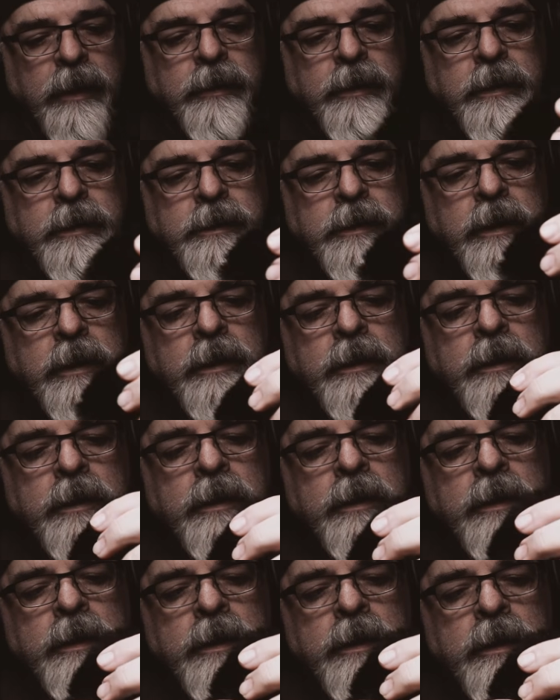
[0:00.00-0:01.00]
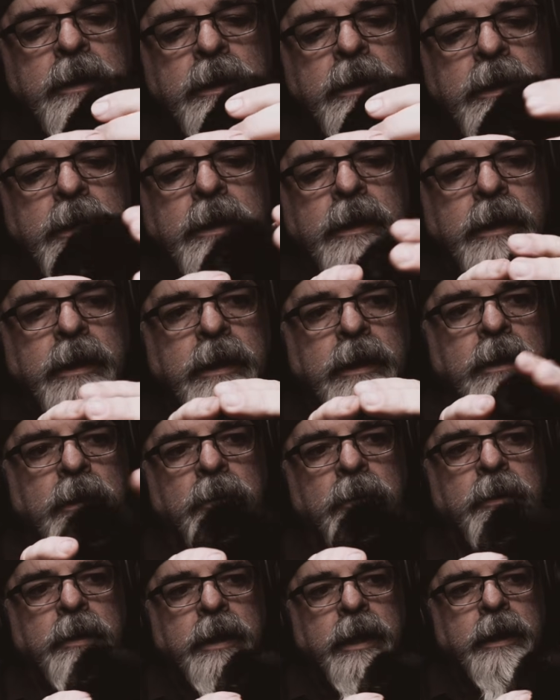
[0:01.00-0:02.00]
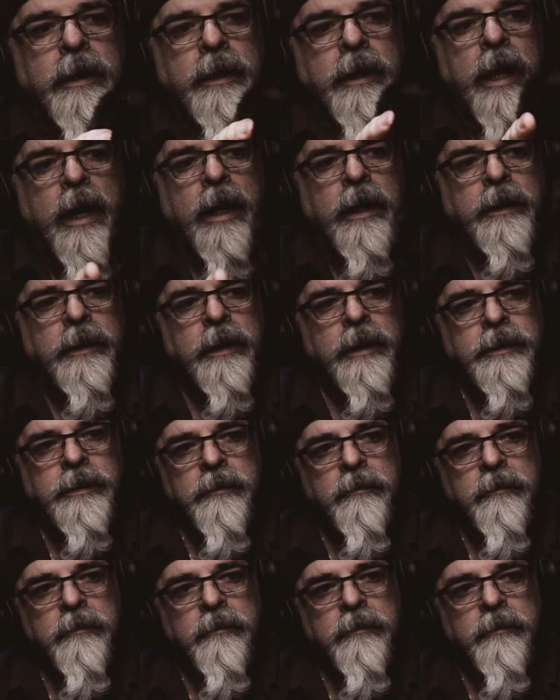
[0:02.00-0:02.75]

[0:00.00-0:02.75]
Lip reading: this neat little dead cat, custom